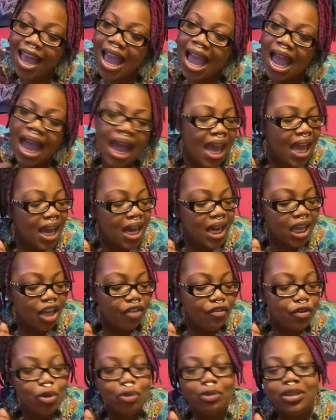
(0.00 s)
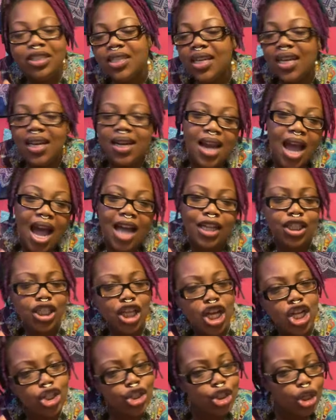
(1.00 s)
and if you did not
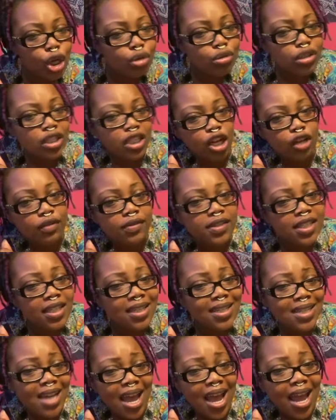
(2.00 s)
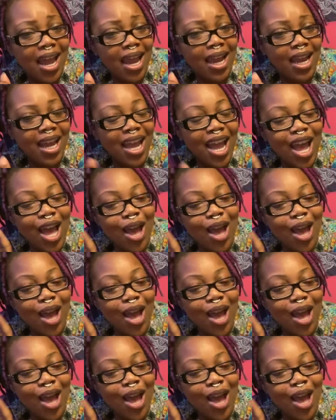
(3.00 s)
touch yourself today,